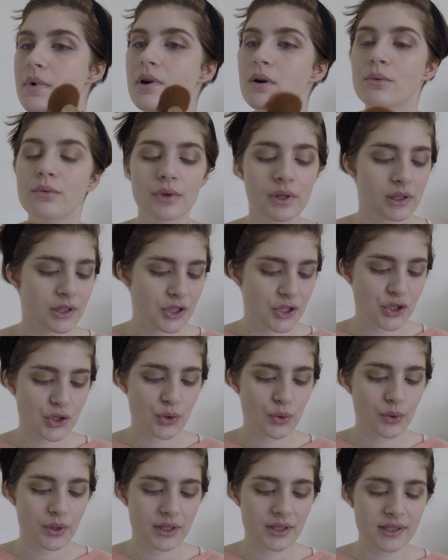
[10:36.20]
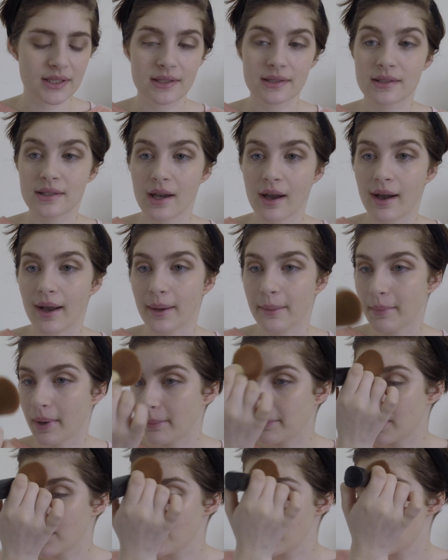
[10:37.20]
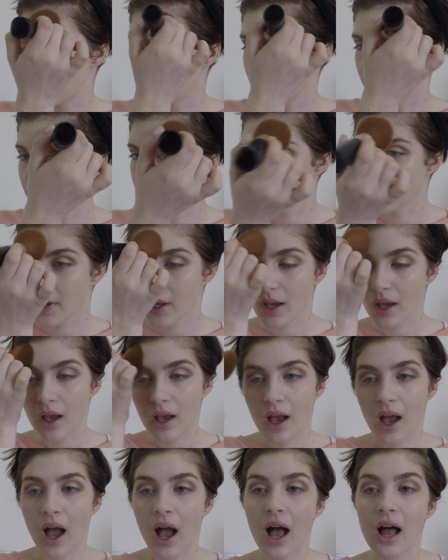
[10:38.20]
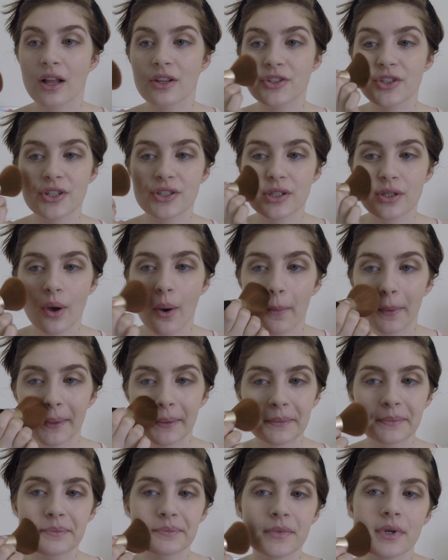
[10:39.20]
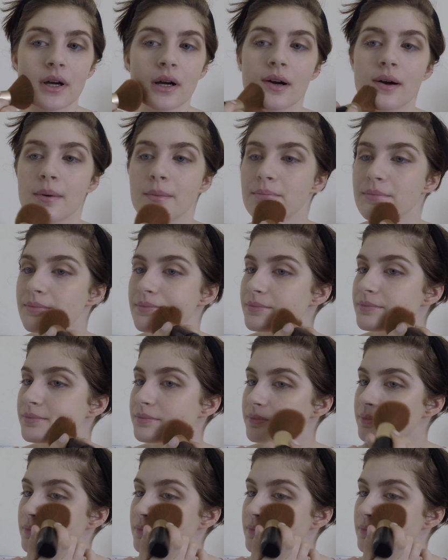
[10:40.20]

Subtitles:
a really short time. I'm not sure. I'll just go in on